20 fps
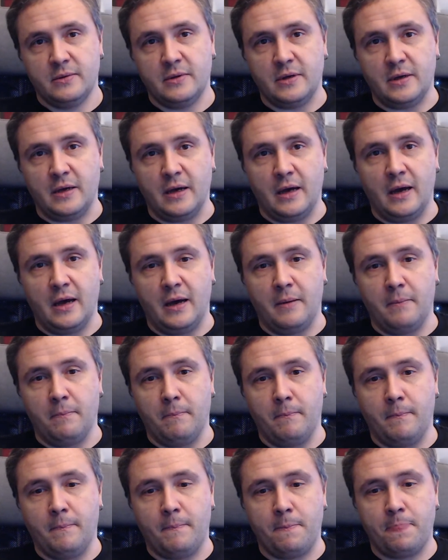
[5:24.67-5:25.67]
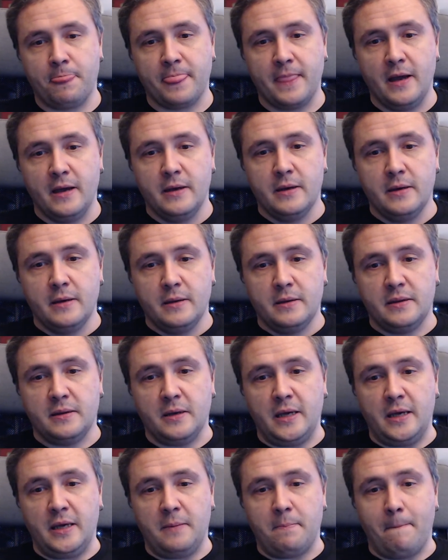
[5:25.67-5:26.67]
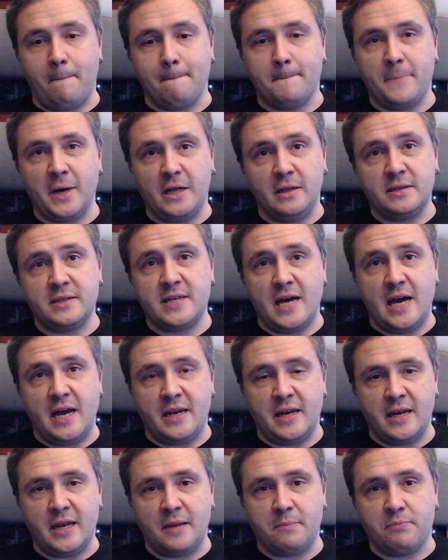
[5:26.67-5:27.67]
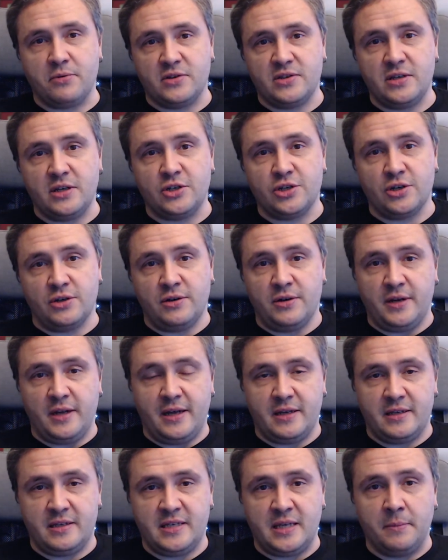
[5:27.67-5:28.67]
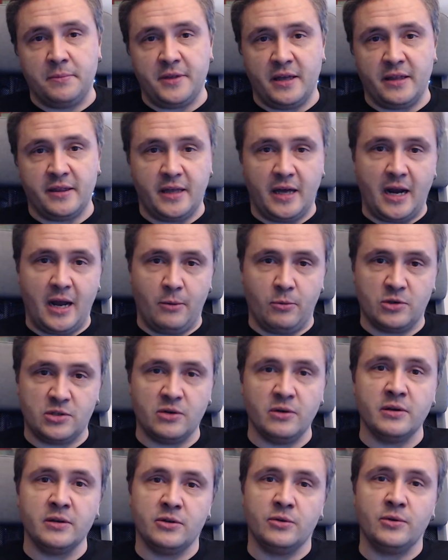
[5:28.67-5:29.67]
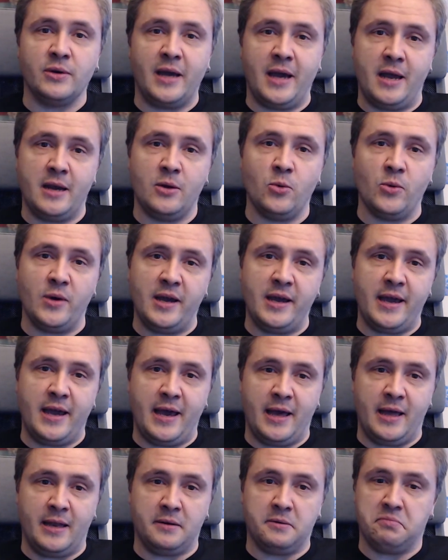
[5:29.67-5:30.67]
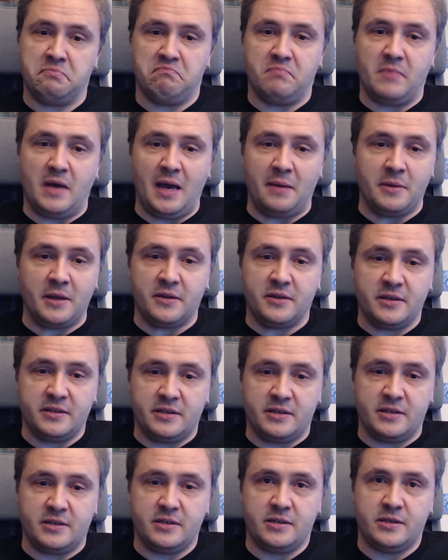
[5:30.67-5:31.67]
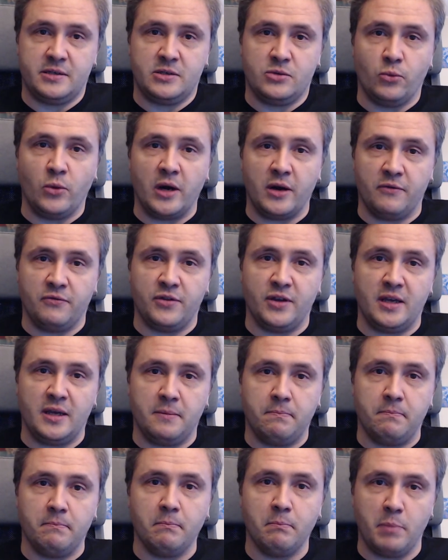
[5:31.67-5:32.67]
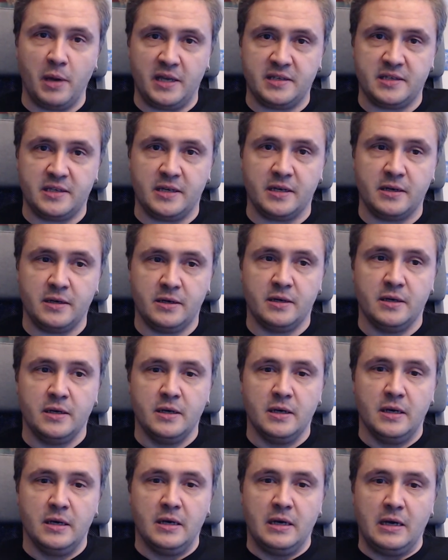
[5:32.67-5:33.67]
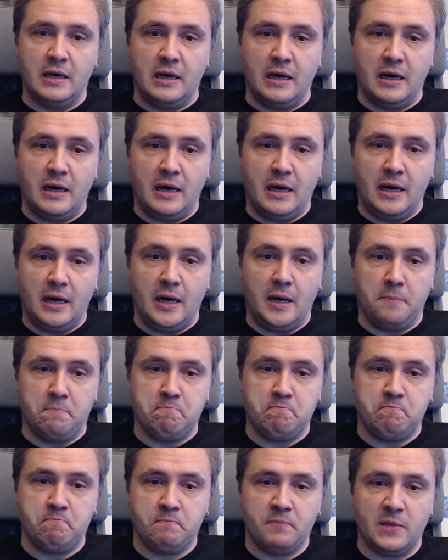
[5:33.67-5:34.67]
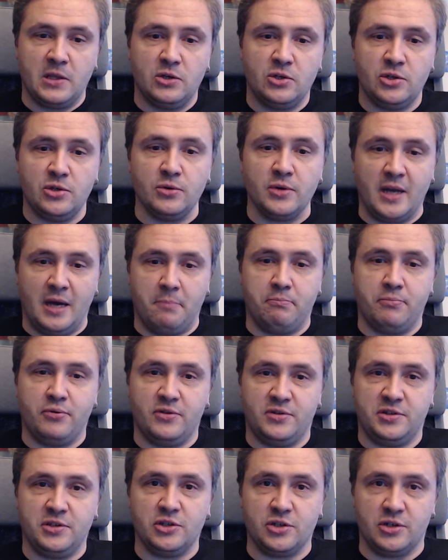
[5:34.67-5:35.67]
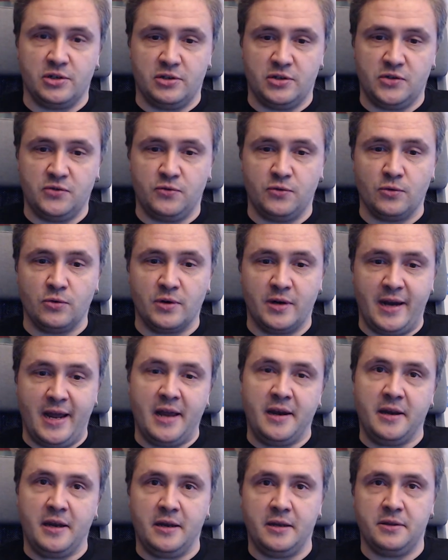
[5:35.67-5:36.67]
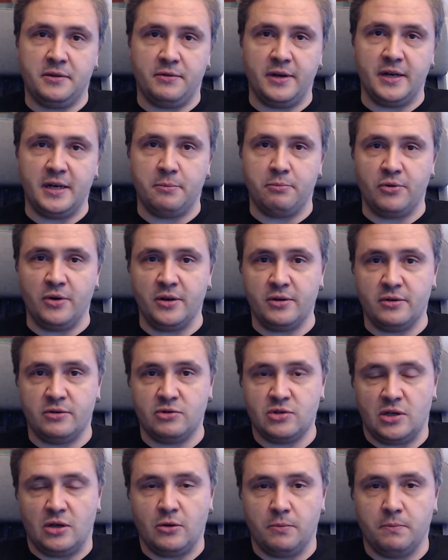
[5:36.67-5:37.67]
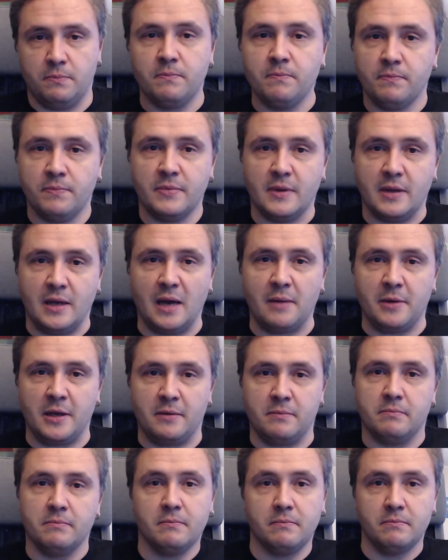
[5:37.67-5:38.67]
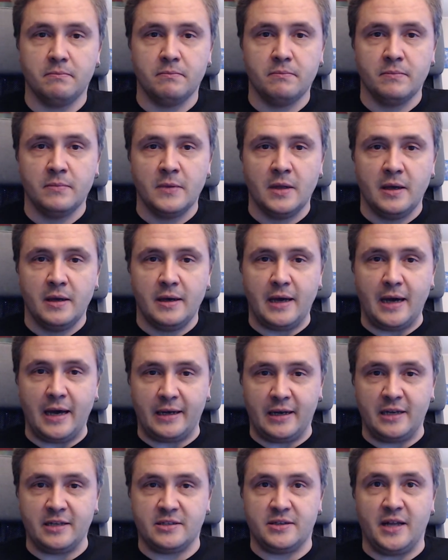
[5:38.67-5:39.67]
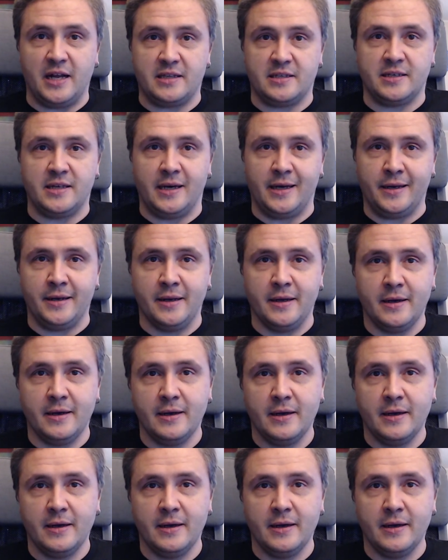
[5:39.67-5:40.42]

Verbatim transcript: Um, the belt tightening procedure is something that I was going to do anyway, and I mean, this is one of the basic uh, tune-up procedures for any 3D printer, so I mean, at least that's done.